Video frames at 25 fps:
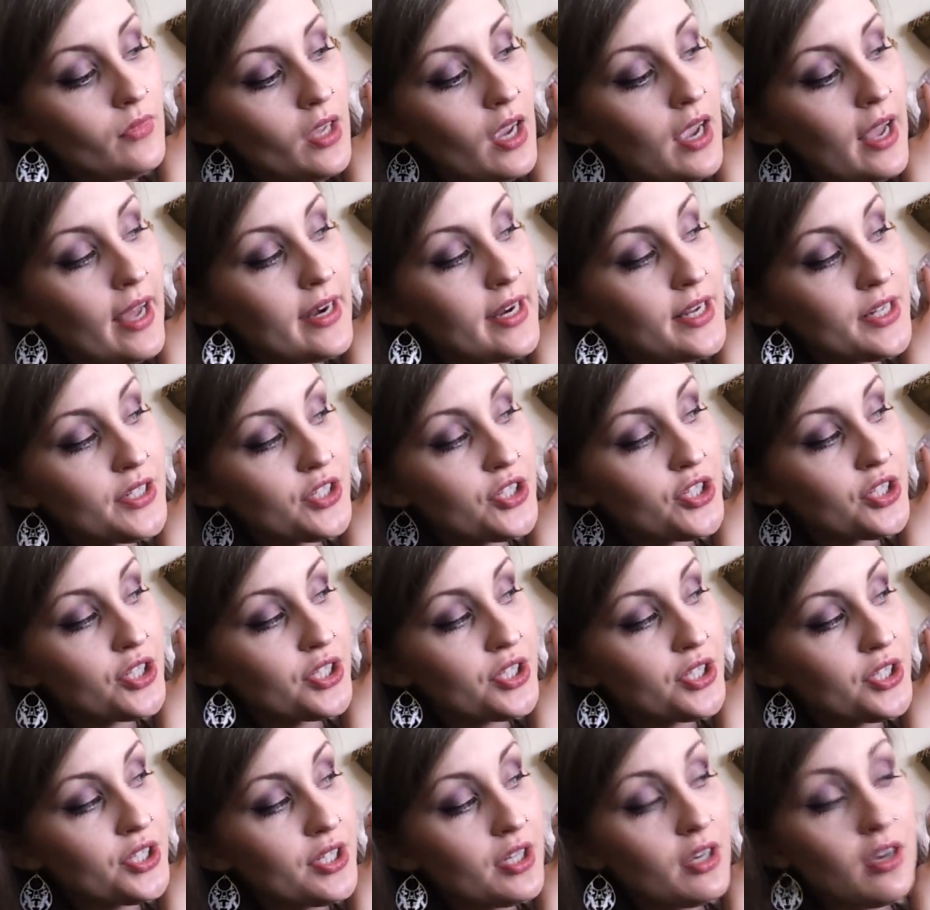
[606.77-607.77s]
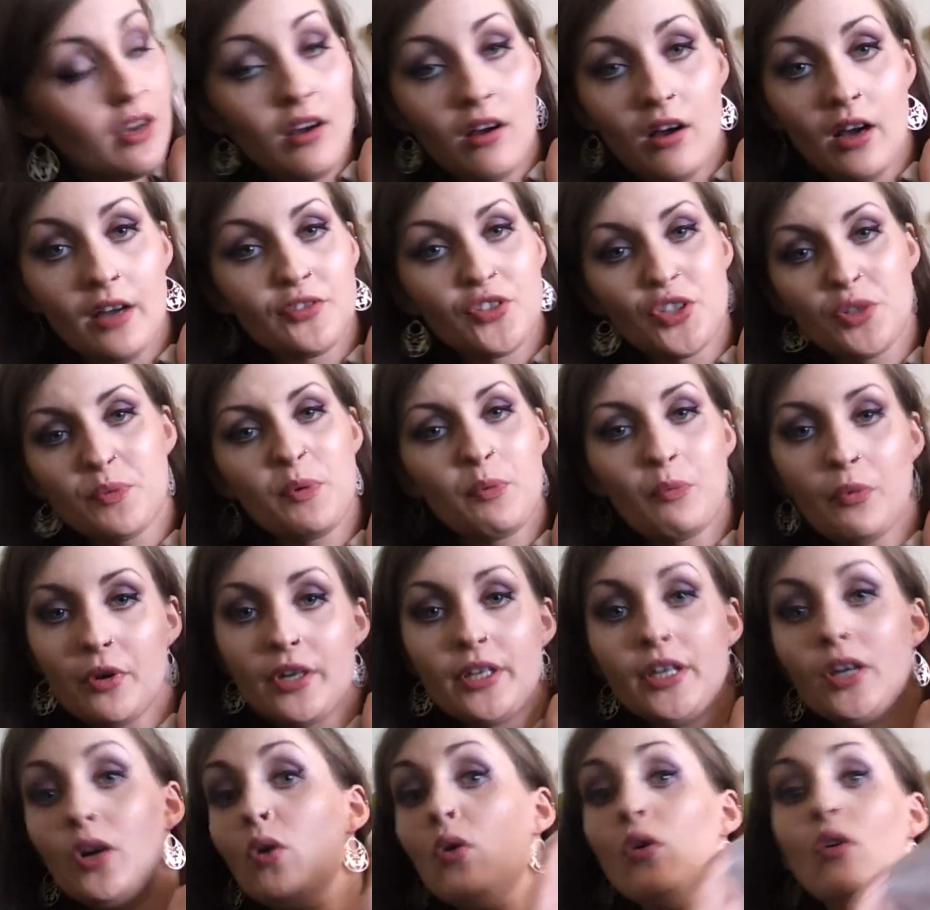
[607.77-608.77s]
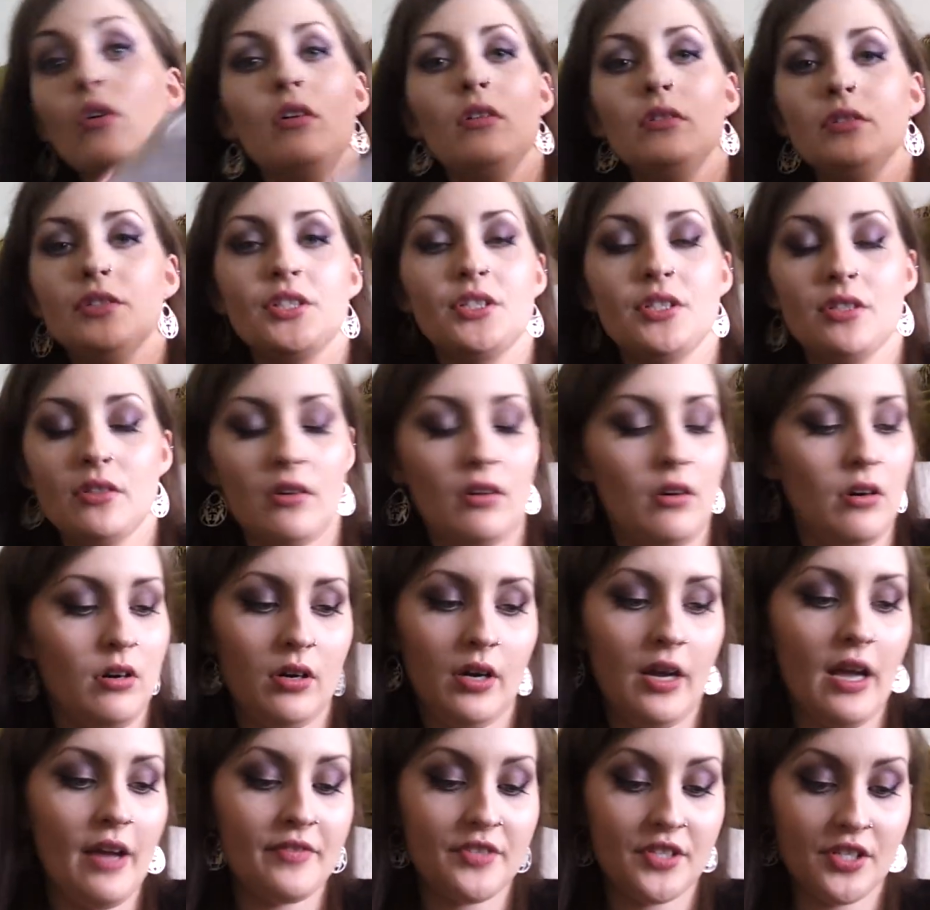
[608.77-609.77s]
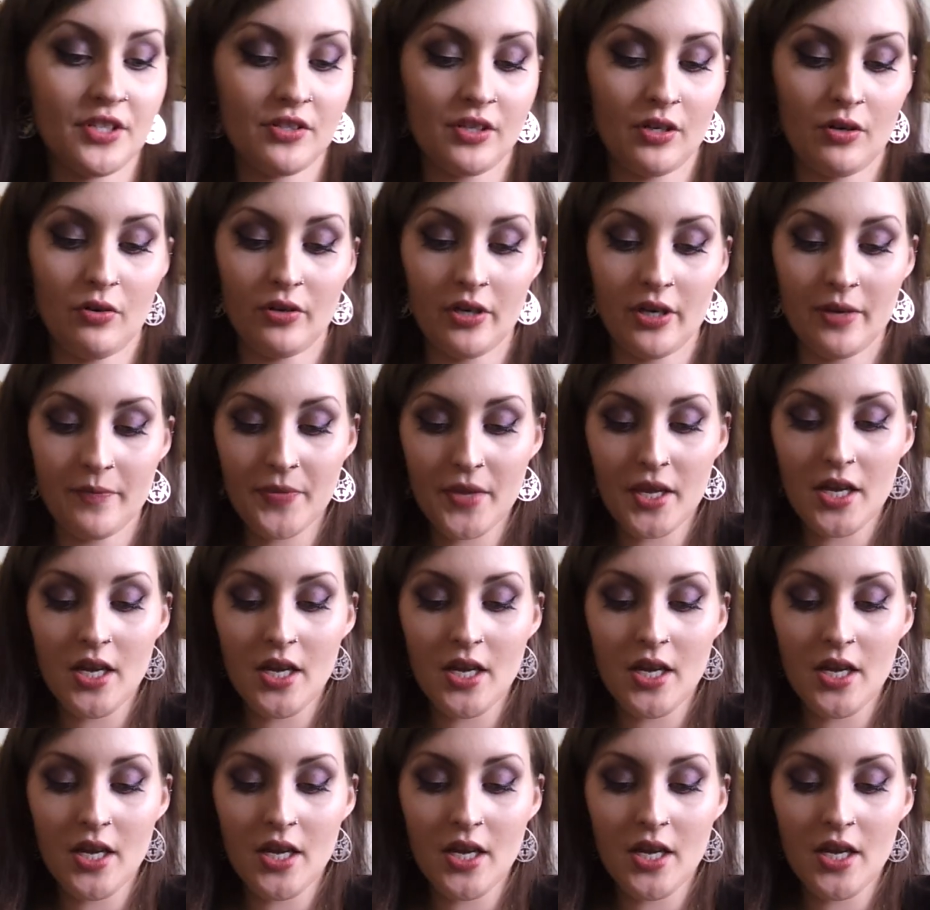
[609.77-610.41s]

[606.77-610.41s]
And it's just, I've just been wearing it just ever since I got it.